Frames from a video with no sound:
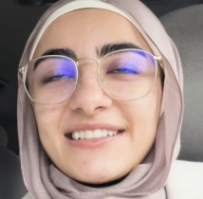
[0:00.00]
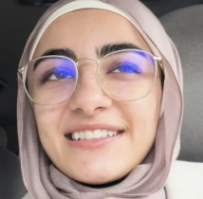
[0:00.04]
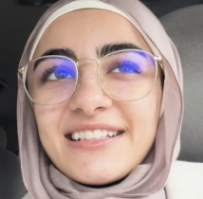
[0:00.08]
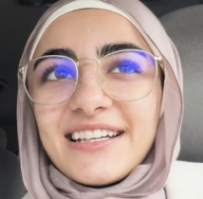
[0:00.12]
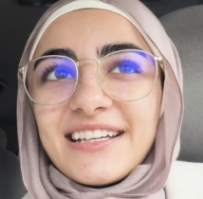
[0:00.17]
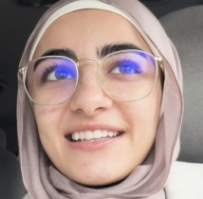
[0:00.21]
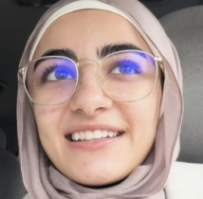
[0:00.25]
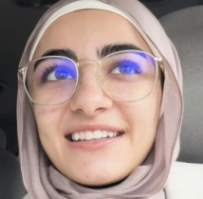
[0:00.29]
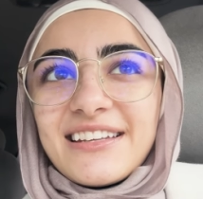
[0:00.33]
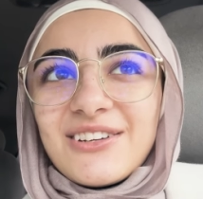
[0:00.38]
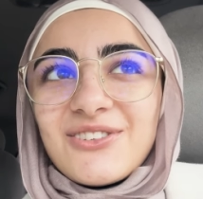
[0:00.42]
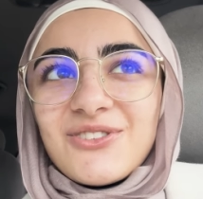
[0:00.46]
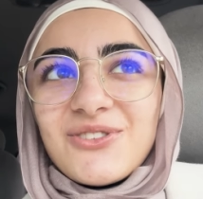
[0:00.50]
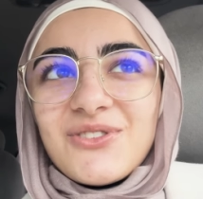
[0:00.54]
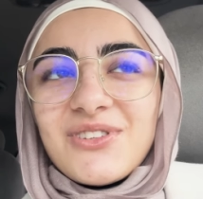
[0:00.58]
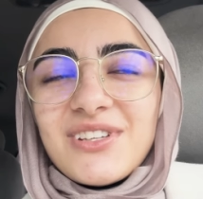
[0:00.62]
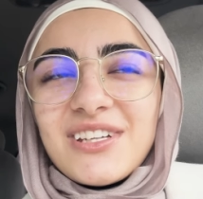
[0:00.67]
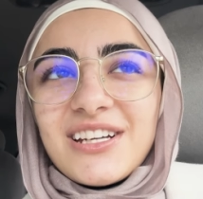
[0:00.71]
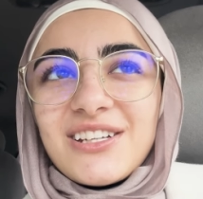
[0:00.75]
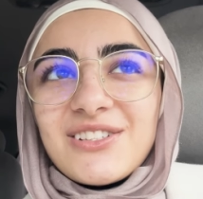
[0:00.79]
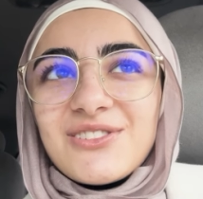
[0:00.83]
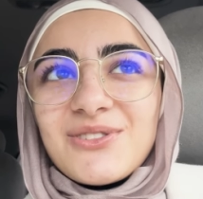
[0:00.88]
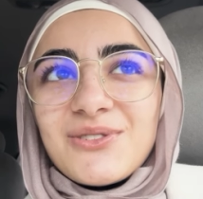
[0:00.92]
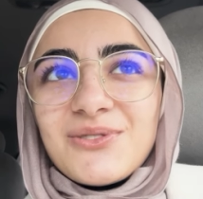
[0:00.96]
I, I don't
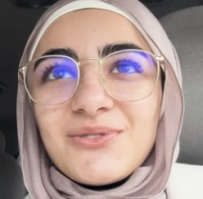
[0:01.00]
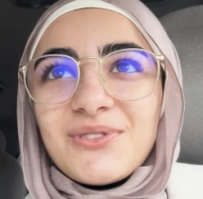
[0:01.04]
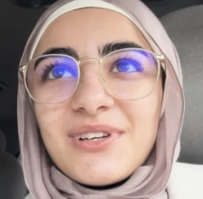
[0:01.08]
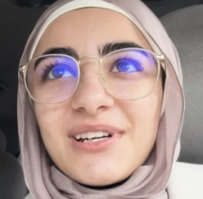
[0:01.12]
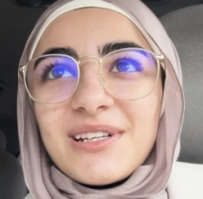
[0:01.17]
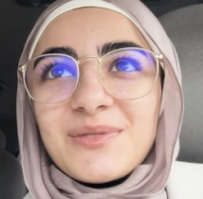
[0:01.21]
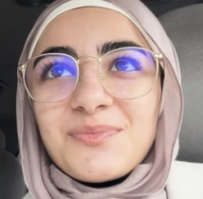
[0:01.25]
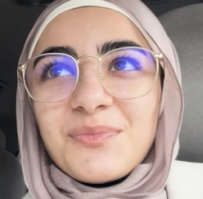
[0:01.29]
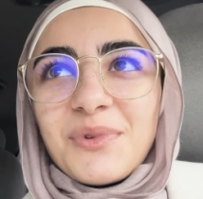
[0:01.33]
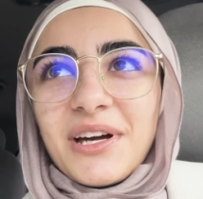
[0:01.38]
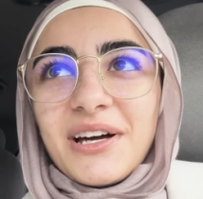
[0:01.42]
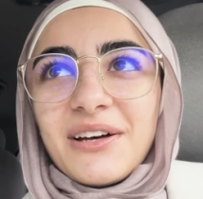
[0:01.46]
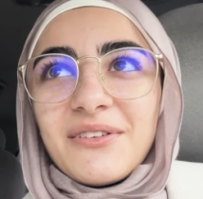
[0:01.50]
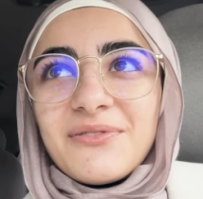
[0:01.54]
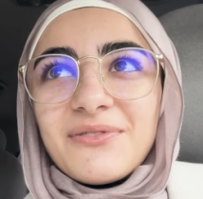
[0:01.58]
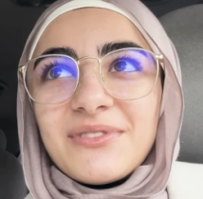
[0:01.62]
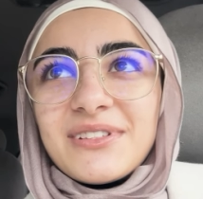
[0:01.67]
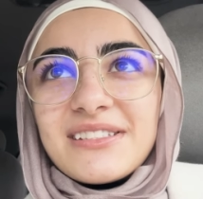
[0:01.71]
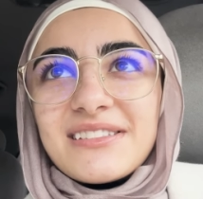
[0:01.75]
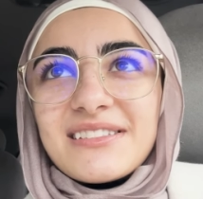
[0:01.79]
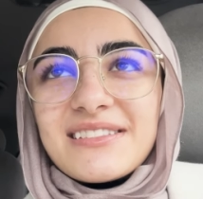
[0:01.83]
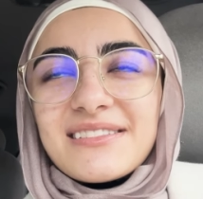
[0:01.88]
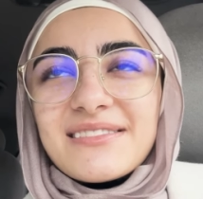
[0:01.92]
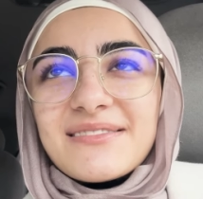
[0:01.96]
think I showed you guys my
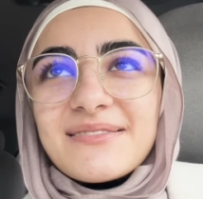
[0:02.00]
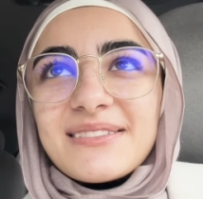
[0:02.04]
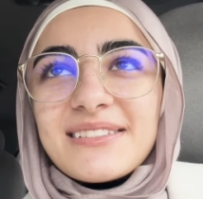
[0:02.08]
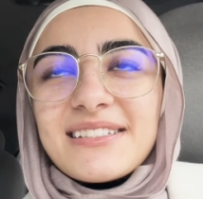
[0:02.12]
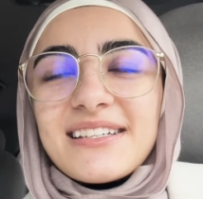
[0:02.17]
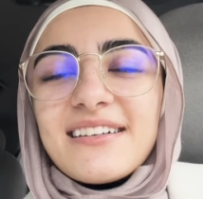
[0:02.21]
outfits.